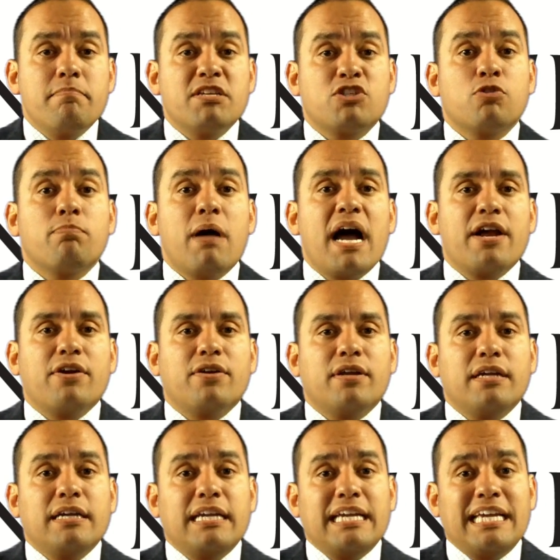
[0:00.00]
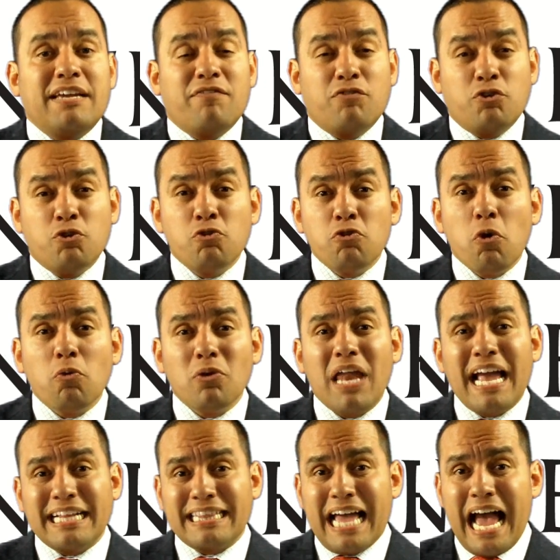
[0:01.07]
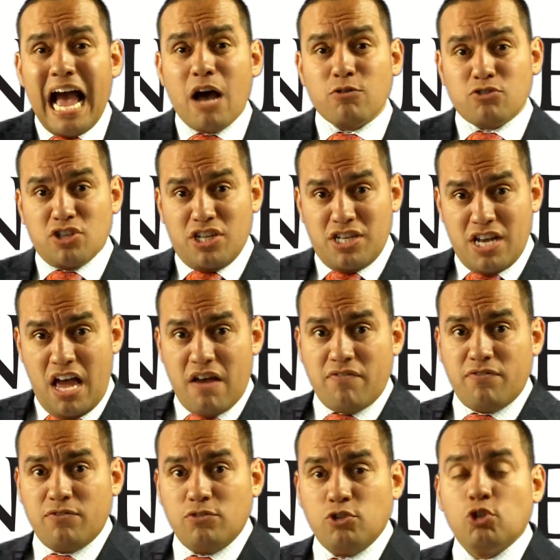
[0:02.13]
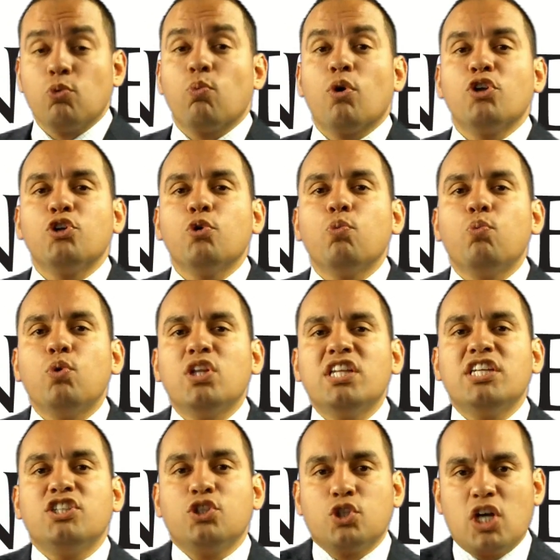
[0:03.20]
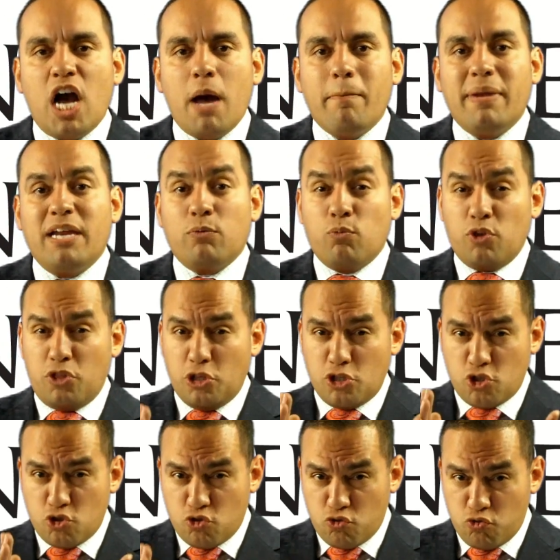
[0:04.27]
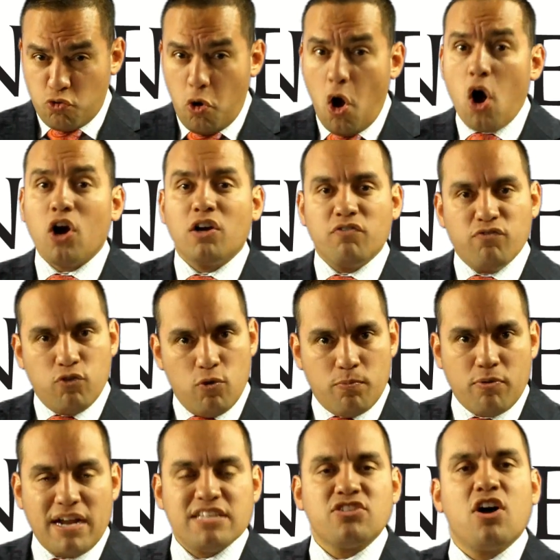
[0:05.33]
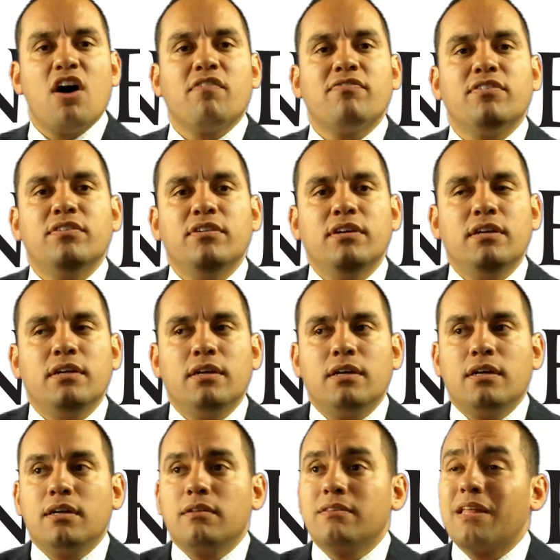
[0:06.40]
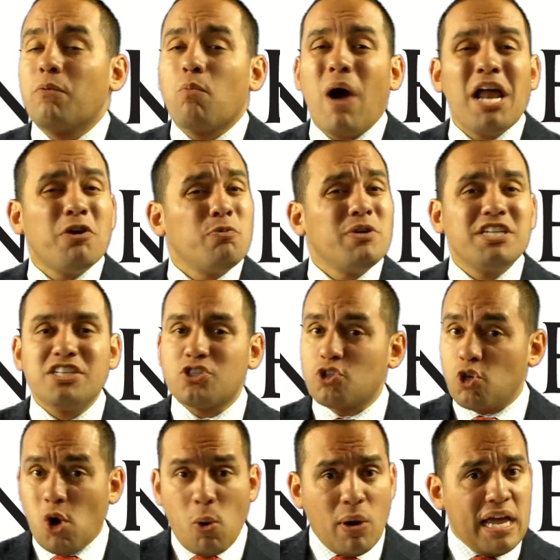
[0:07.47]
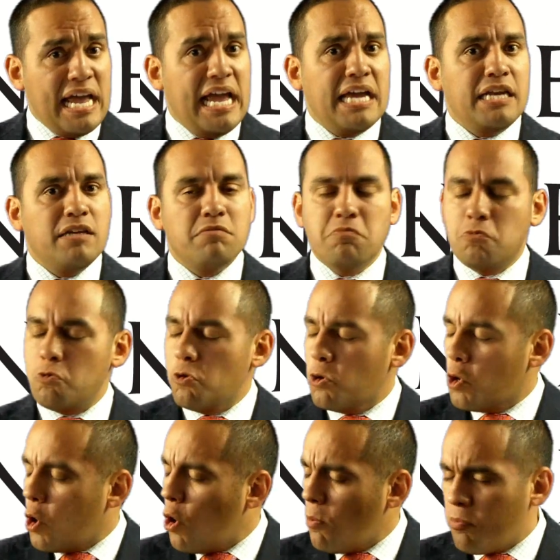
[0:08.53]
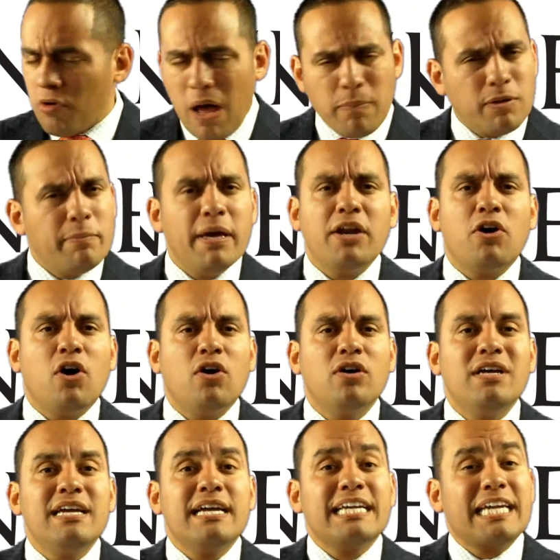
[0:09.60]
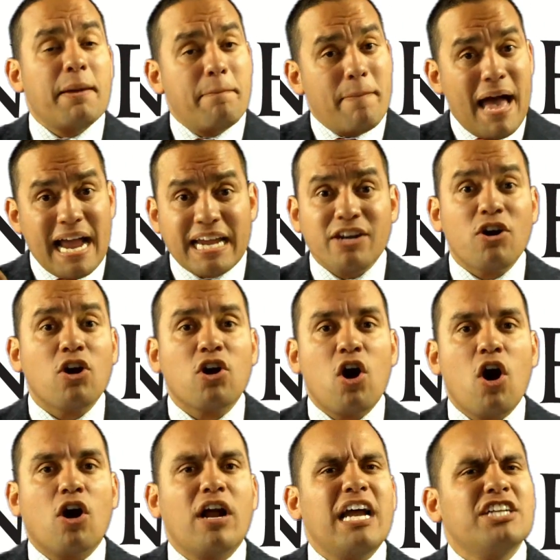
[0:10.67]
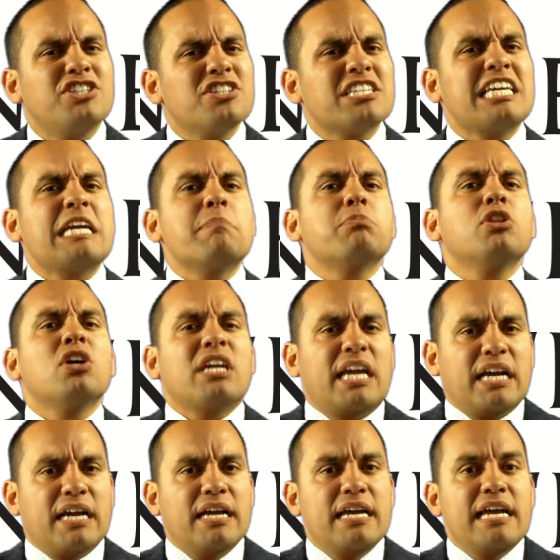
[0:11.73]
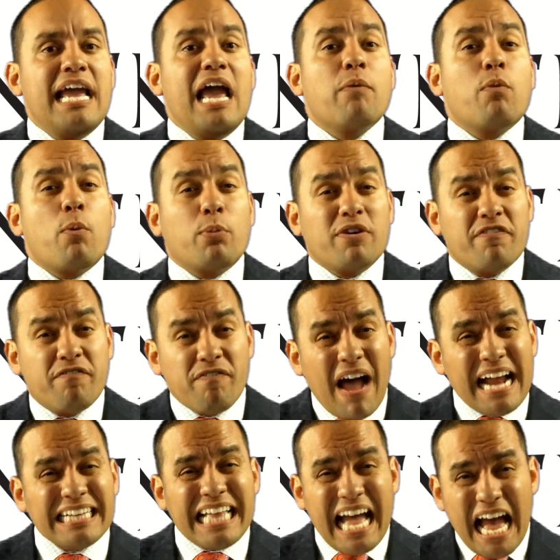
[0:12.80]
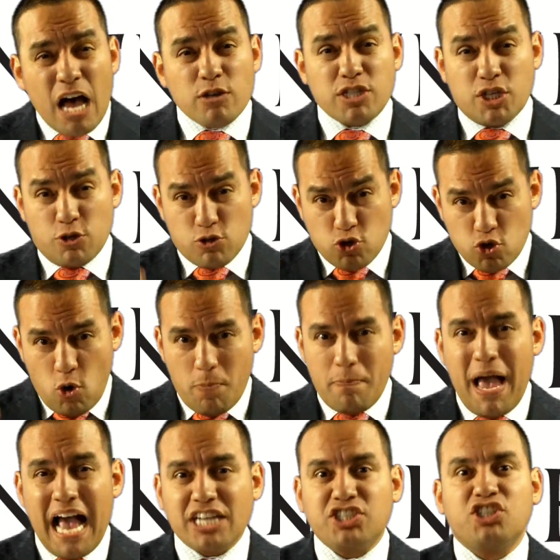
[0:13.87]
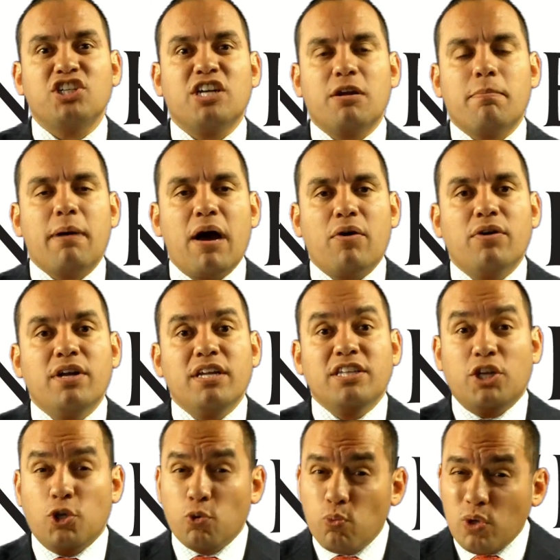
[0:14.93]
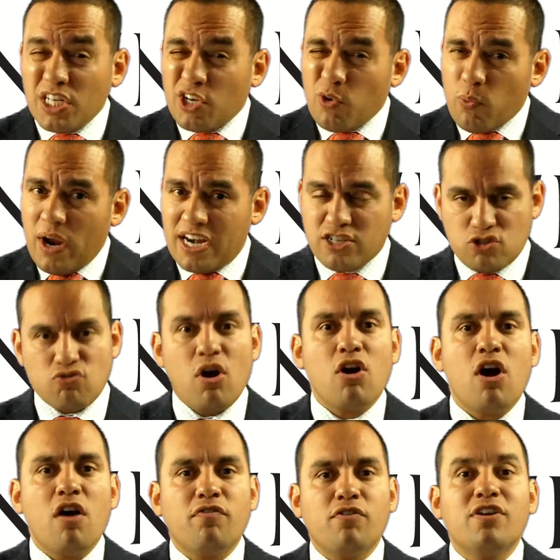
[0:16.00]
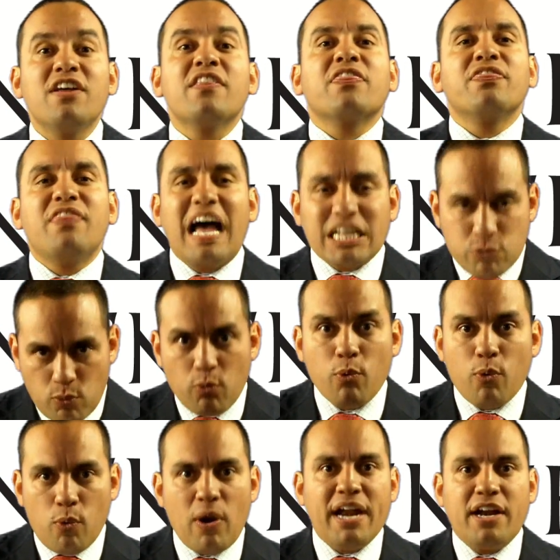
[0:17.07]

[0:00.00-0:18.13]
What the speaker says: Mr. Buyer, if you don't like the house enough to where you're willing to come in with a strong full price offer, then why don't we just go ahead, no problem at all, get back in our car and just keep looking. And when we find the house that you're so passionate about, that you're willing to write a strong offer, that's when we'll